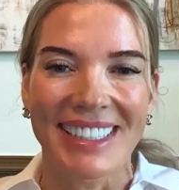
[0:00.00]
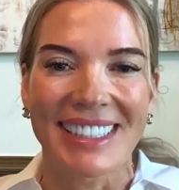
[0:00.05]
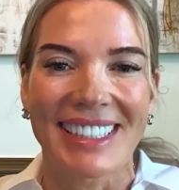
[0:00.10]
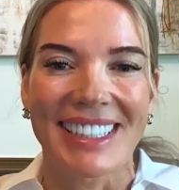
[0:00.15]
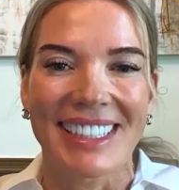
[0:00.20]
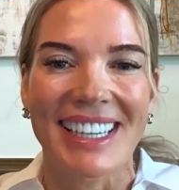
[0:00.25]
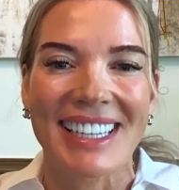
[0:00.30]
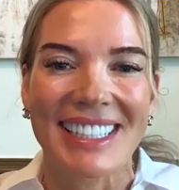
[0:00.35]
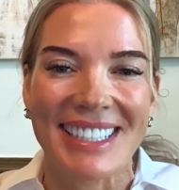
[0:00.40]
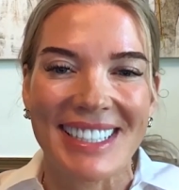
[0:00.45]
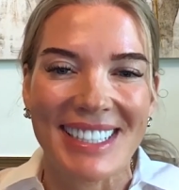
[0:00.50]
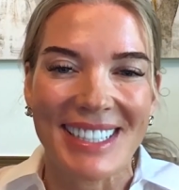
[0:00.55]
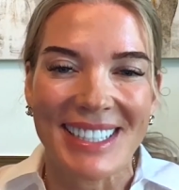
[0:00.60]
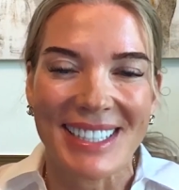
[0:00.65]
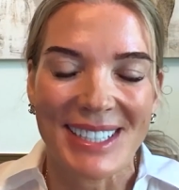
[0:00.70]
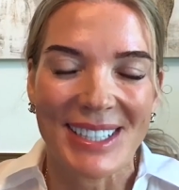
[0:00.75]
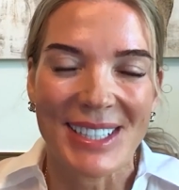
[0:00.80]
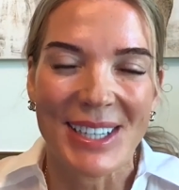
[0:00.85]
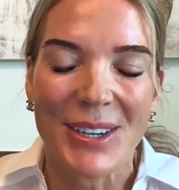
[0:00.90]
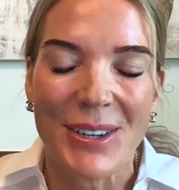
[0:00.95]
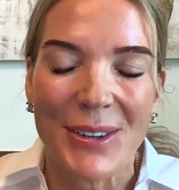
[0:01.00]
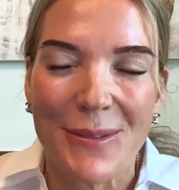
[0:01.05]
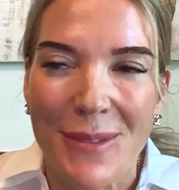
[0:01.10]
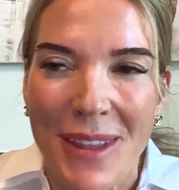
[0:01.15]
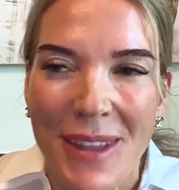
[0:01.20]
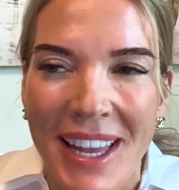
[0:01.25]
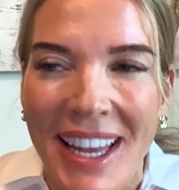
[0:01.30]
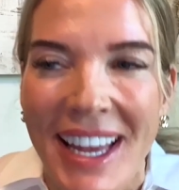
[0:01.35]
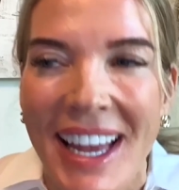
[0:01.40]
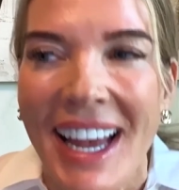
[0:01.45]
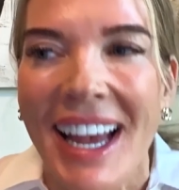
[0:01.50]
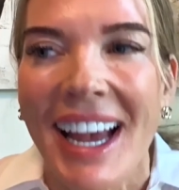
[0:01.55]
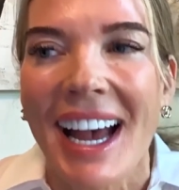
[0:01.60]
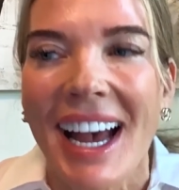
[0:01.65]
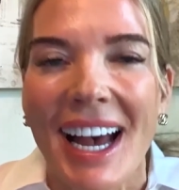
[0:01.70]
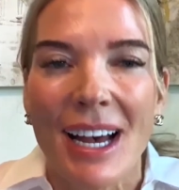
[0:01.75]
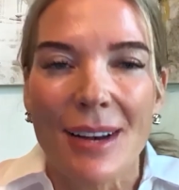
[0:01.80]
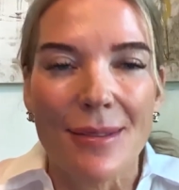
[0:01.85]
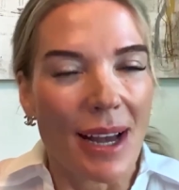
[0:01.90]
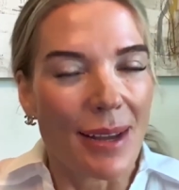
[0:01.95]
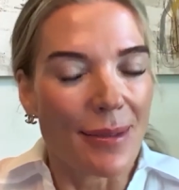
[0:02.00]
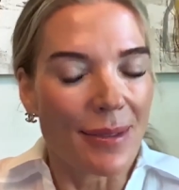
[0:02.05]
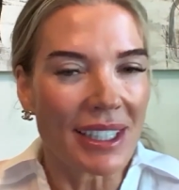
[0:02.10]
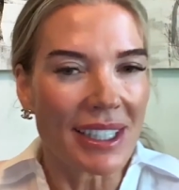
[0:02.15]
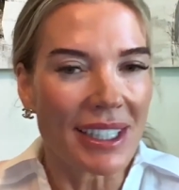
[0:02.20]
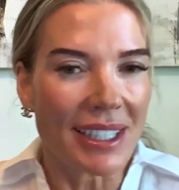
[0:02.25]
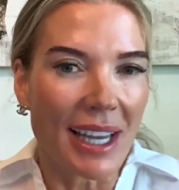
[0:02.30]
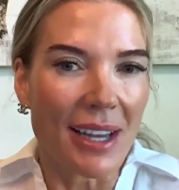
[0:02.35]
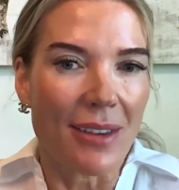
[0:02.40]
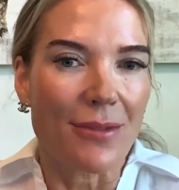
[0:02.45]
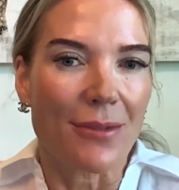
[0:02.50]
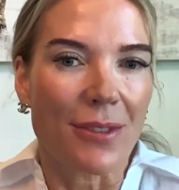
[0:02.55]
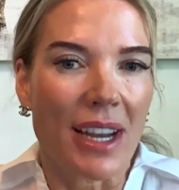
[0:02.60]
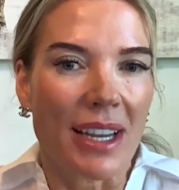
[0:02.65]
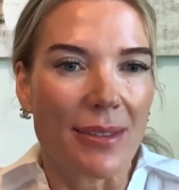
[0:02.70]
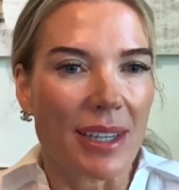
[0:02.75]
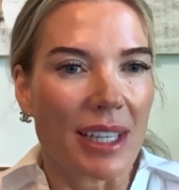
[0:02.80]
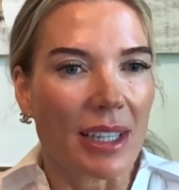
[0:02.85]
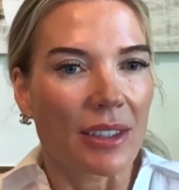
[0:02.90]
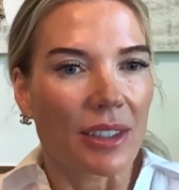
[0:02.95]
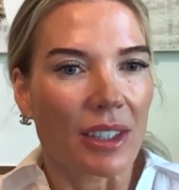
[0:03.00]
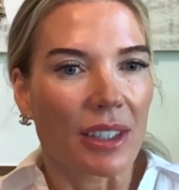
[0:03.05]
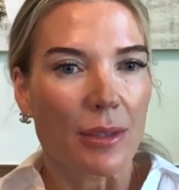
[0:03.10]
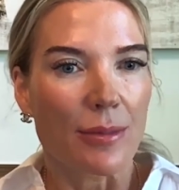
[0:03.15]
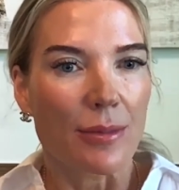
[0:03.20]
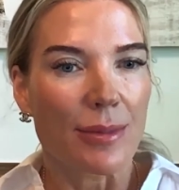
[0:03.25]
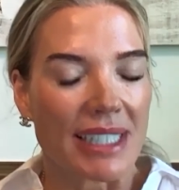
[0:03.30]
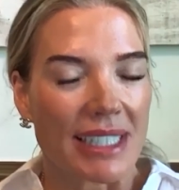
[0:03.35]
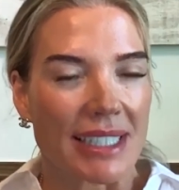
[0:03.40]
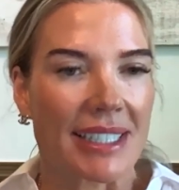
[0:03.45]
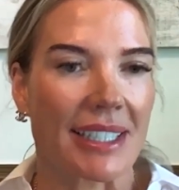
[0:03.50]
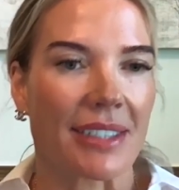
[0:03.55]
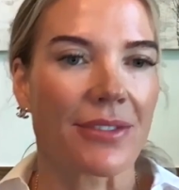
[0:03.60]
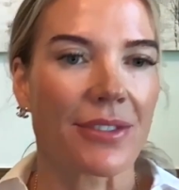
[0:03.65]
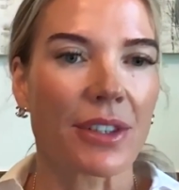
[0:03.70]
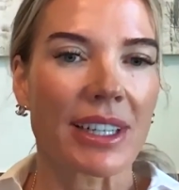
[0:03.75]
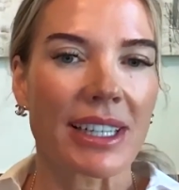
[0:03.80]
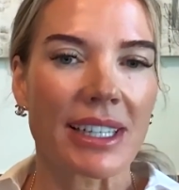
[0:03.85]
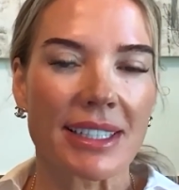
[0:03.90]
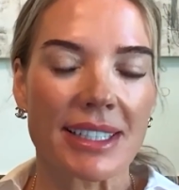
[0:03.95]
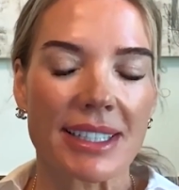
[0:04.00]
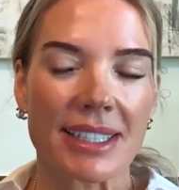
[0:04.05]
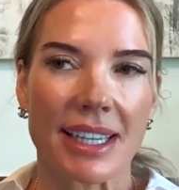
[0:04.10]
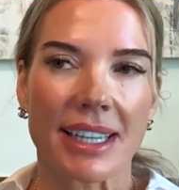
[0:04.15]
Yes. So I'm going to come from a little bit different.